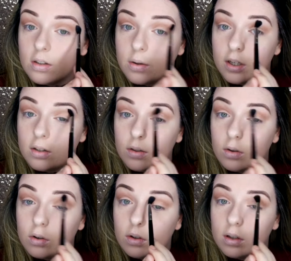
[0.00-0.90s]
So I just
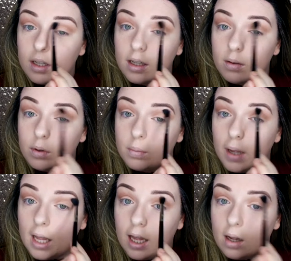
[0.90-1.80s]
thought it would
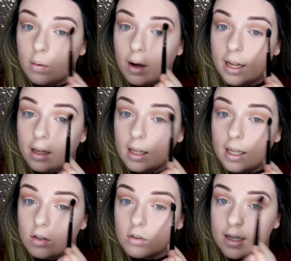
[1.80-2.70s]
be quite
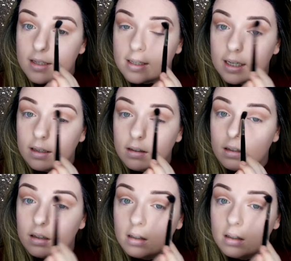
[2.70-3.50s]
interesting.